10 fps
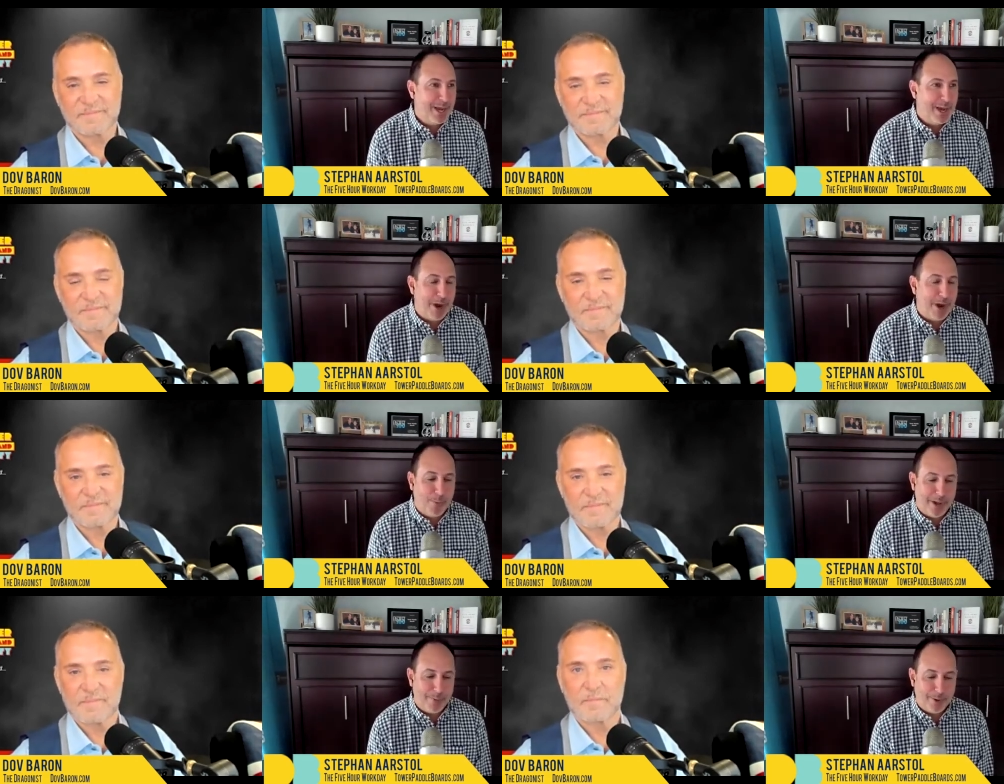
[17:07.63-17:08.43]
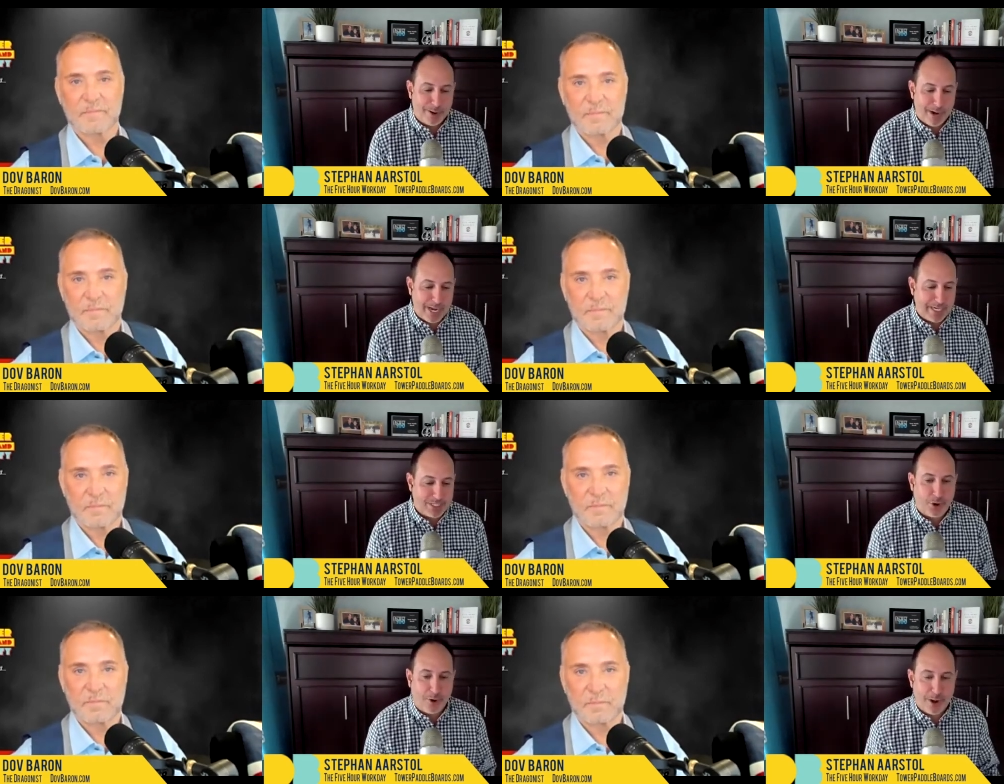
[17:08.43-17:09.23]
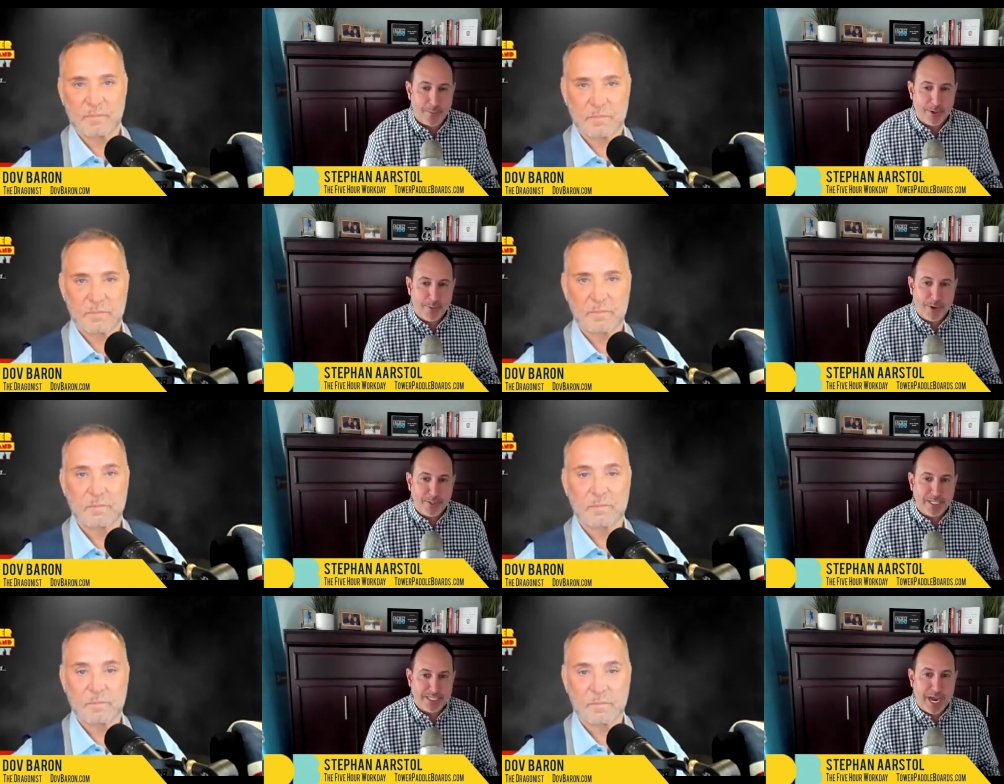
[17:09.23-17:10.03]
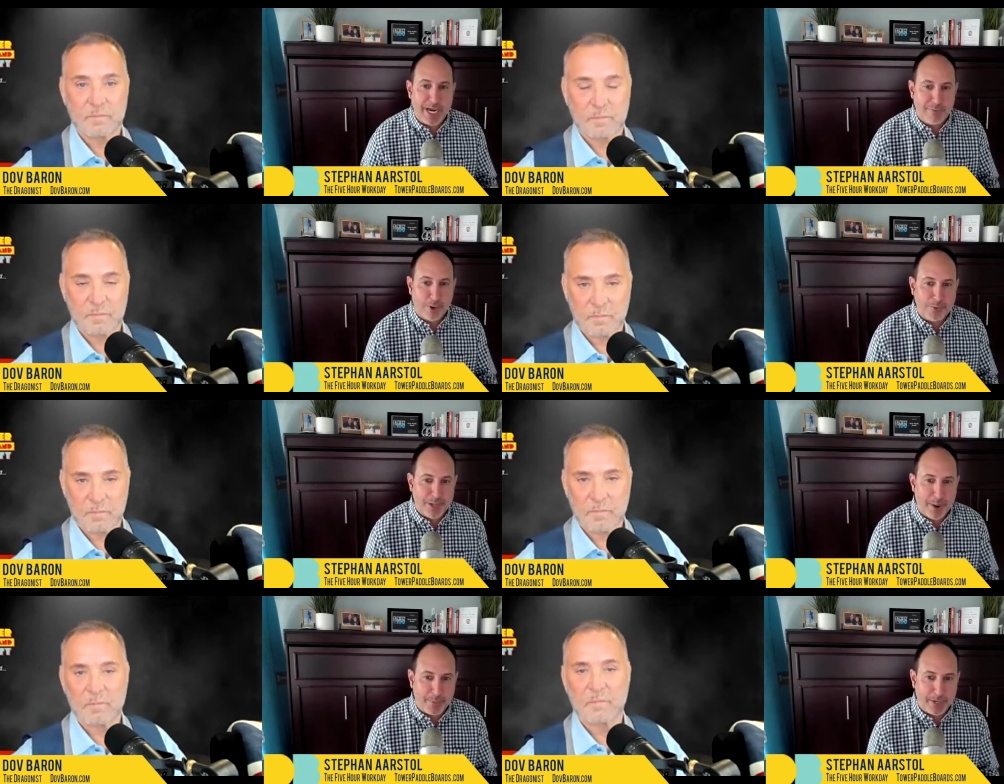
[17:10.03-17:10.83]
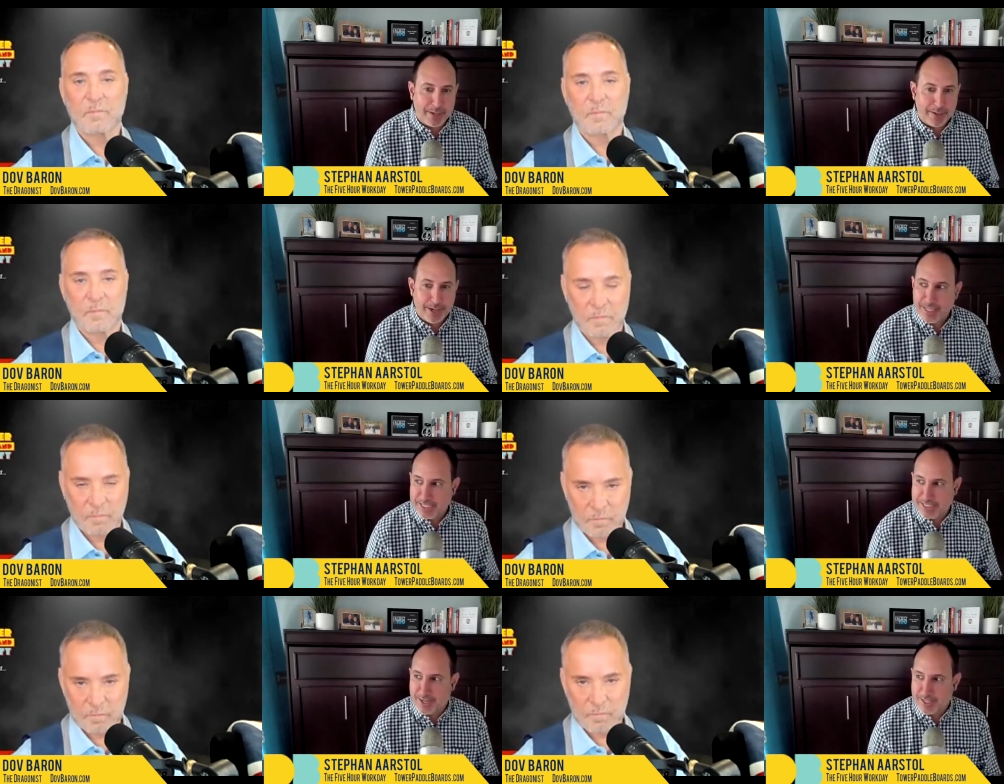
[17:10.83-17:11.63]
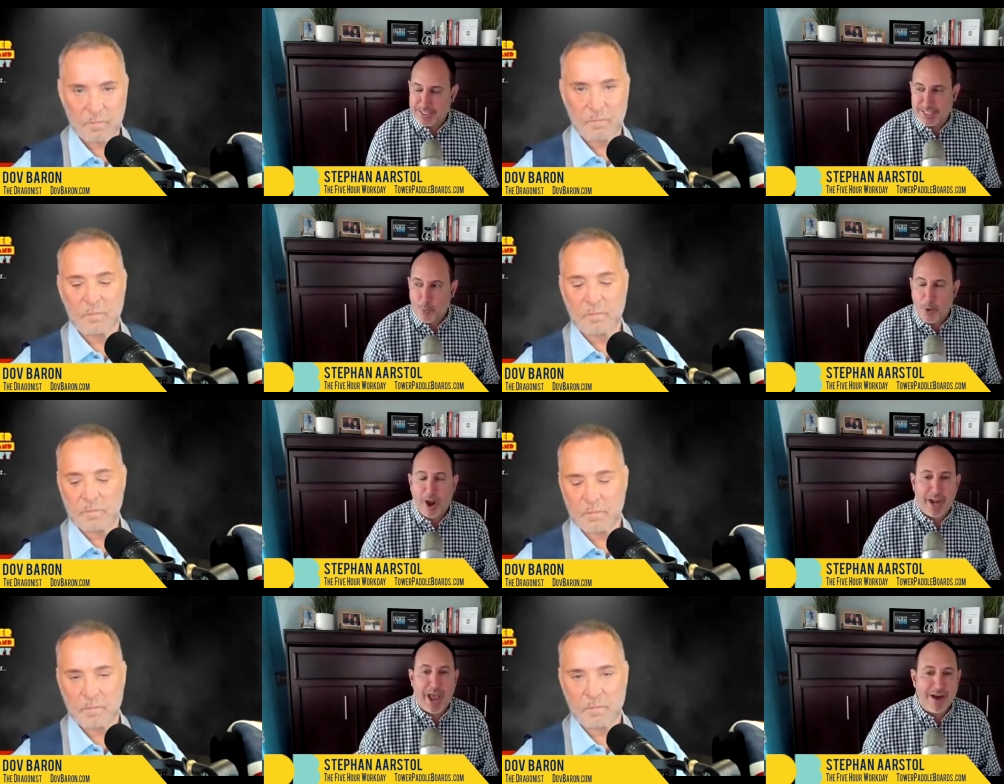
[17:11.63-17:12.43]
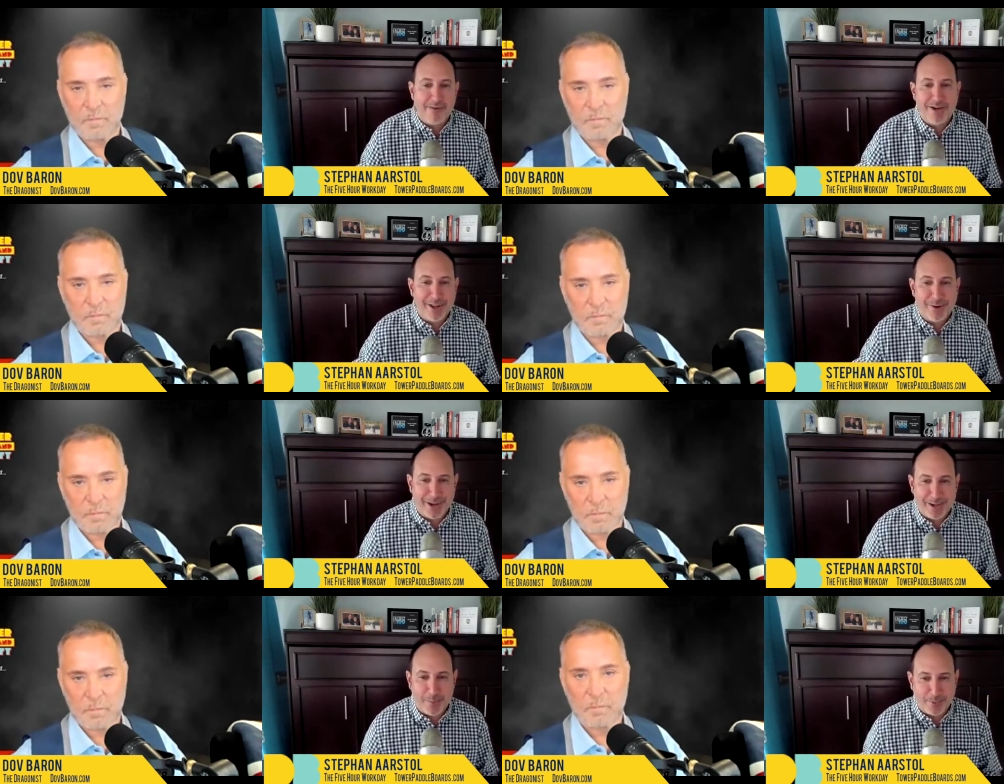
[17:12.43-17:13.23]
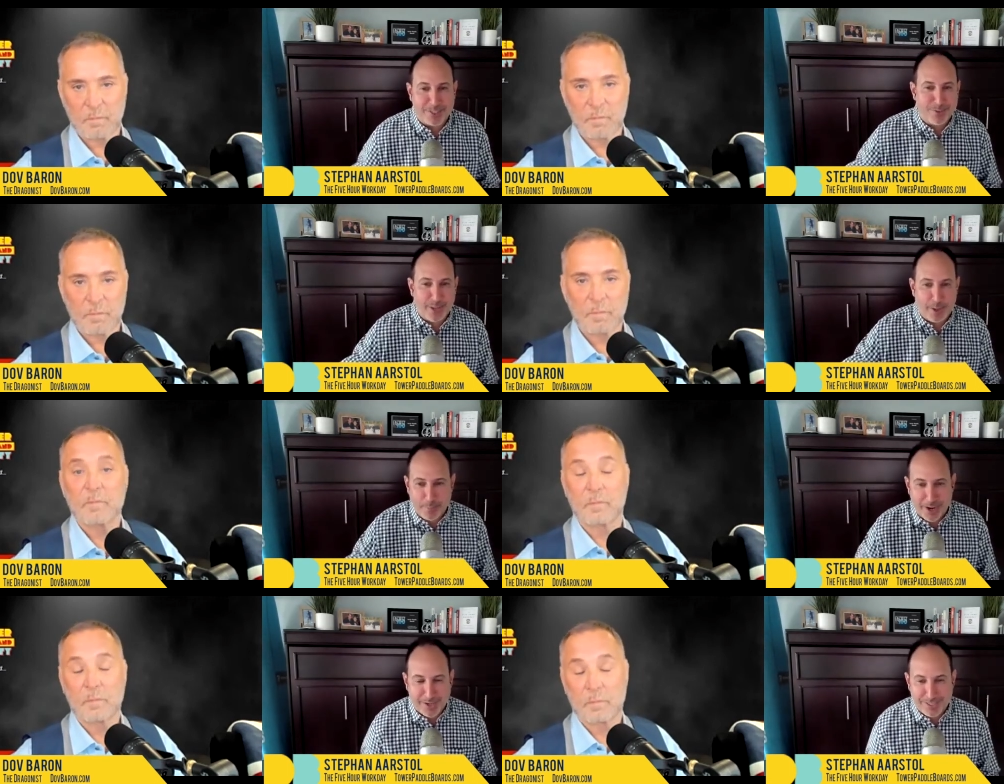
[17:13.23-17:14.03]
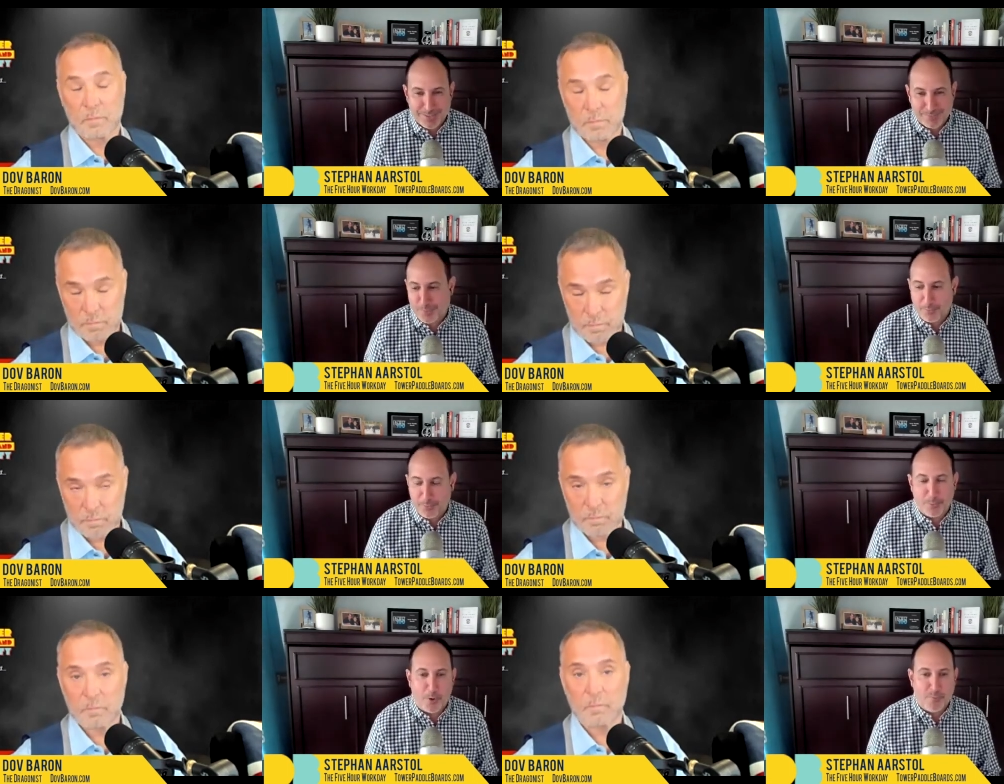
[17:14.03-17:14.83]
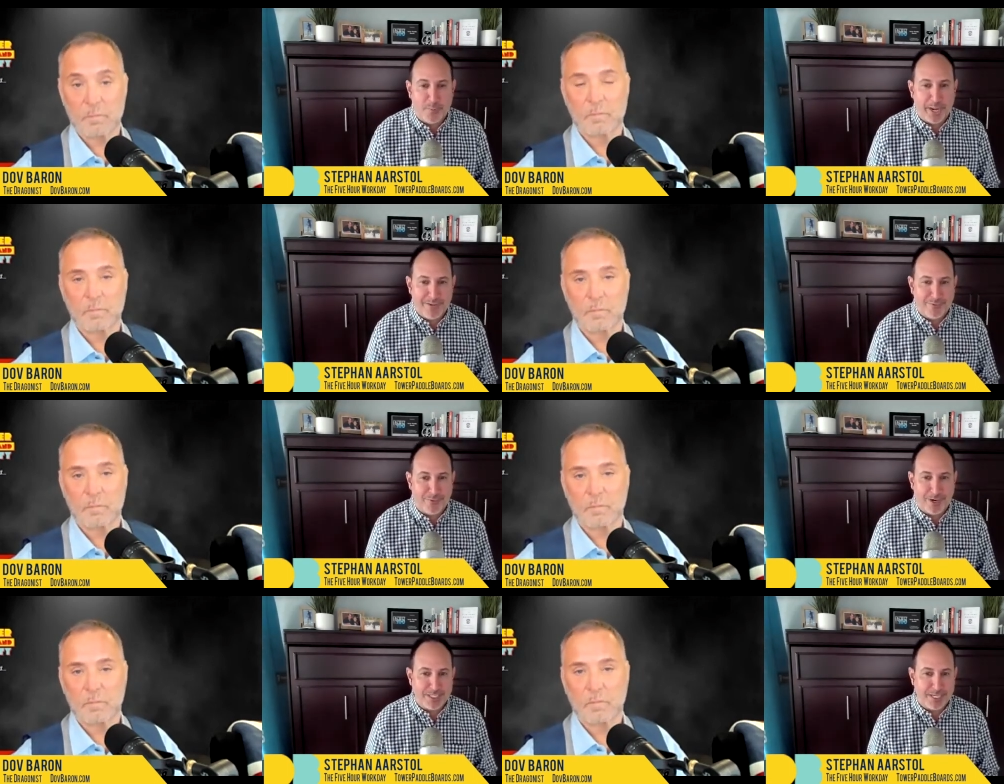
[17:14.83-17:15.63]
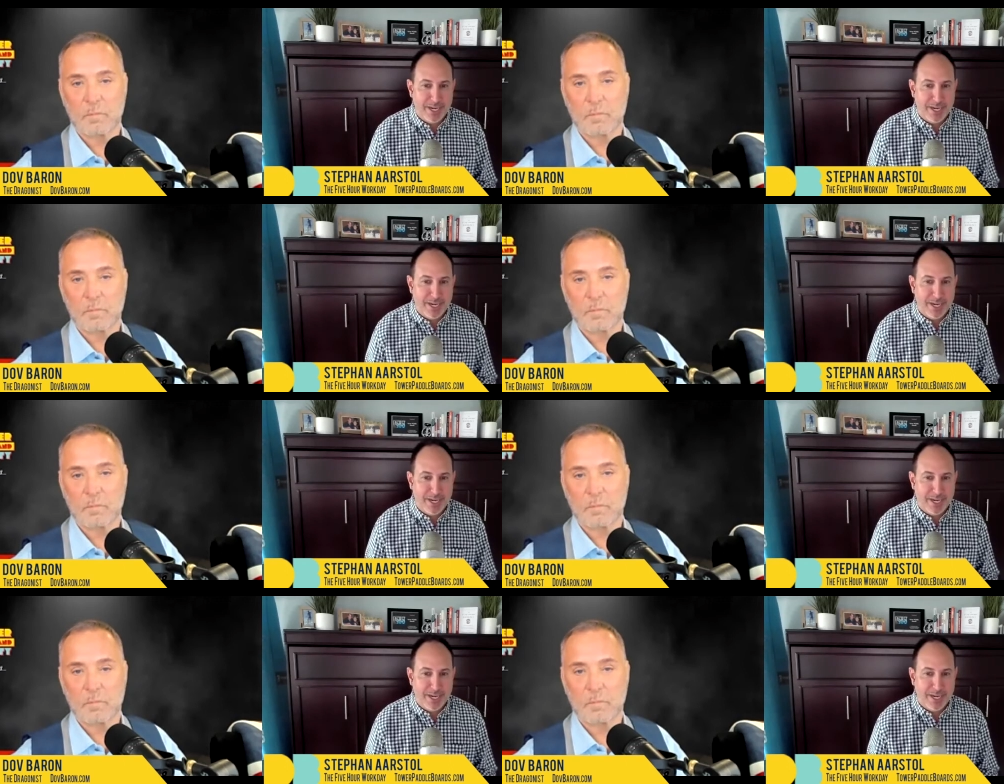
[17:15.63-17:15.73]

Speaker 1: But we were a startup and we were this high growth company, and they saw this and they wanted to have an internet company. So they bought us for probably overpaid for us